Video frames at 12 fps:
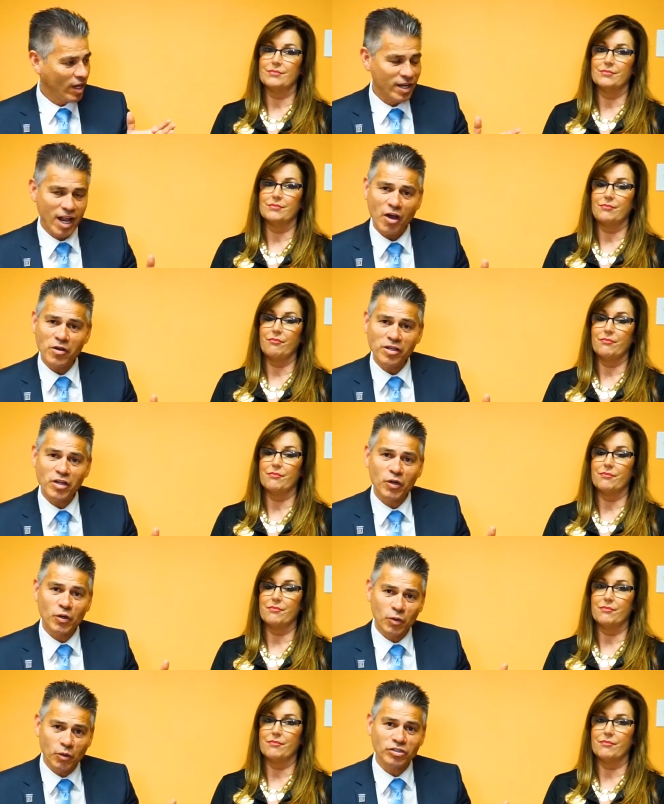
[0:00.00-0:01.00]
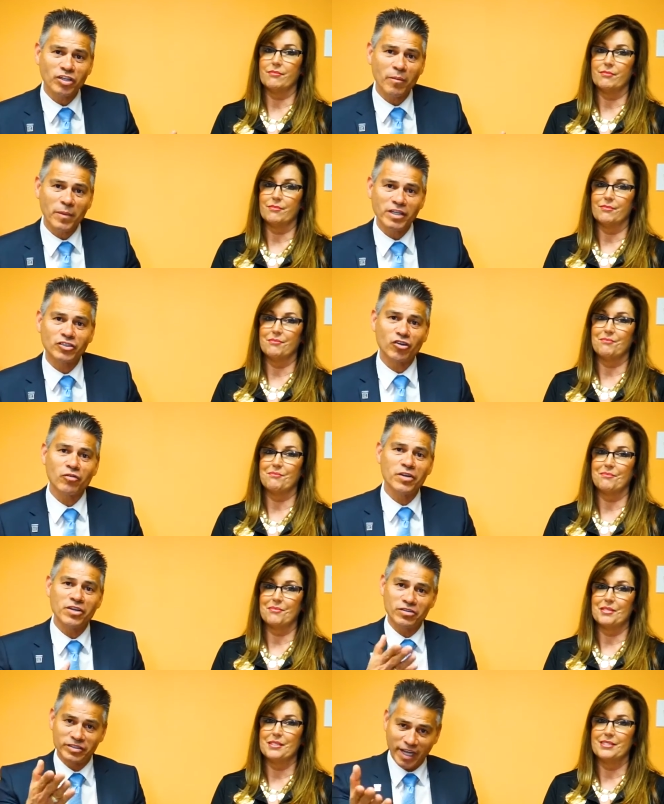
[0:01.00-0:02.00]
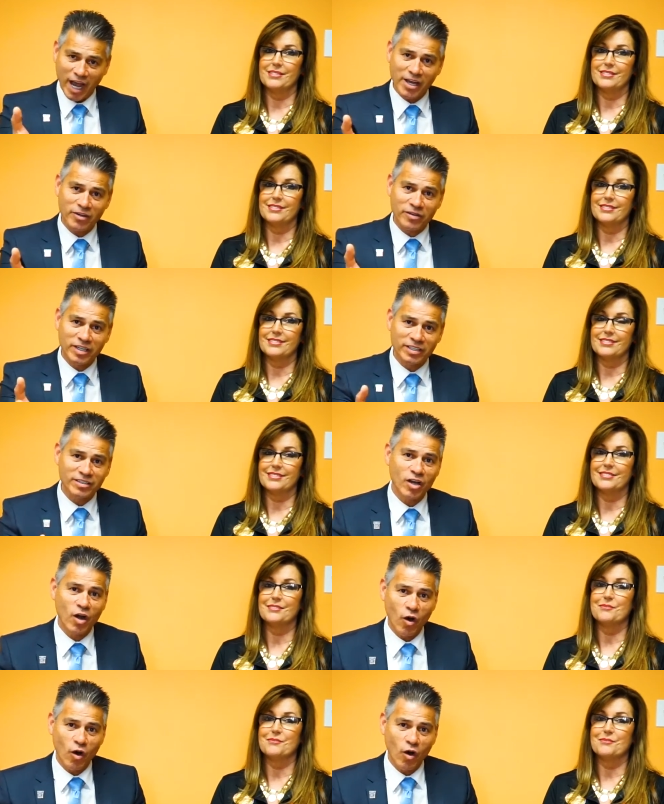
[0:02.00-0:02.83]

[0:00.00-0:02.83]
Speaker 1: and now you know who's gonna be serving your title needs,